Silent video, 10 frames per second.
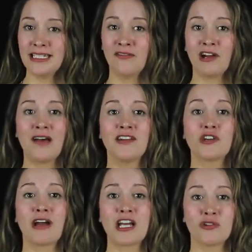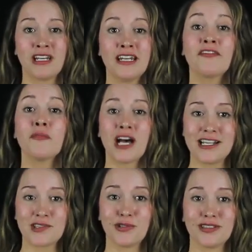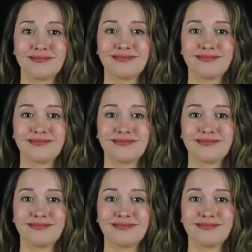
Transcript: never having graduated from high school.